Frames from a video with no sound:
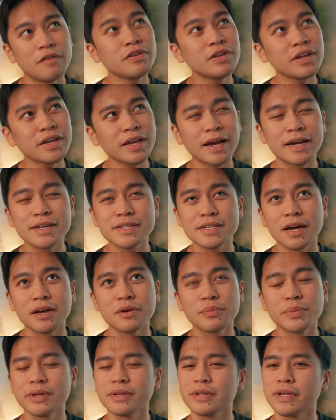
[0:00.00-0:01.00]
feel like as
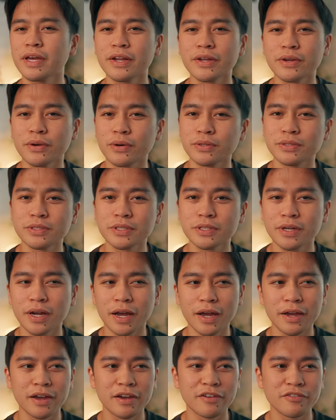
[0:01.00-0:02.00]
I've been getting older,
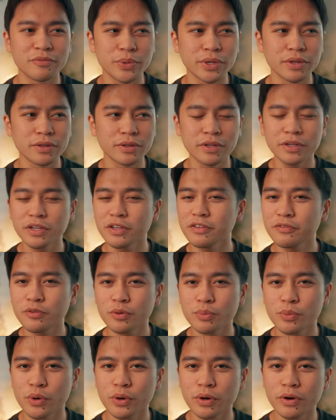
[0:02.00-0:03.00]
I have been looking
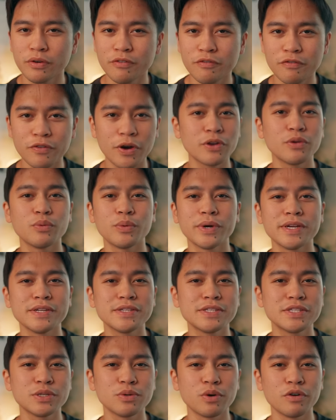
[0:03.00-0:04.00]
for more fun
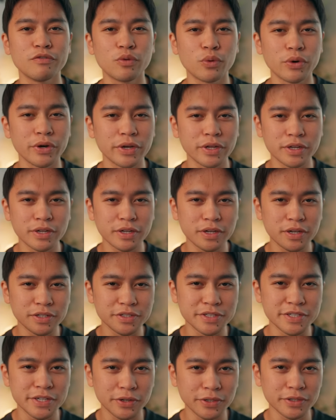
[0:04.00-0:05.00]
ways to avoid
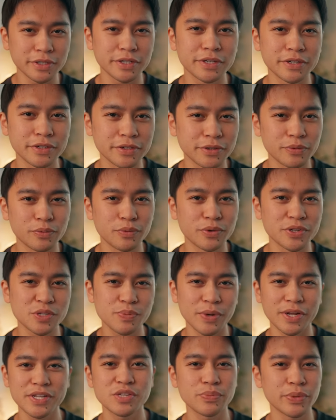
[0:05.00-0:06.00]
adulthood
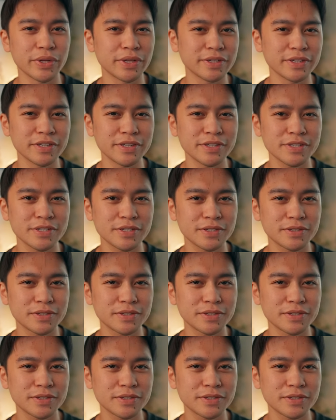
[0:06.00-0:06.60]
responsibilities.